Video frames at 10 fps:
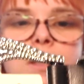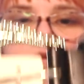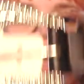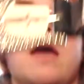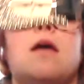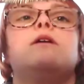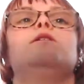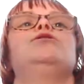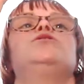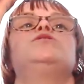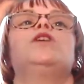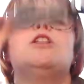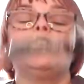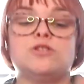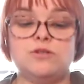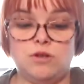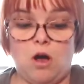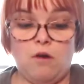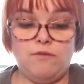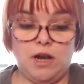Yeah, just it looks,
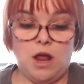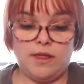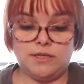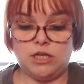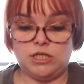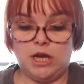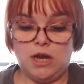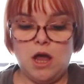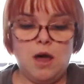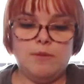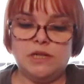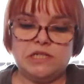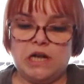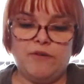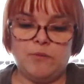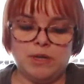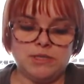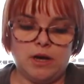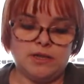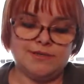I really like this actually, but they didn't have it my
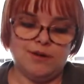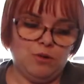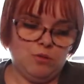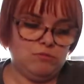size, so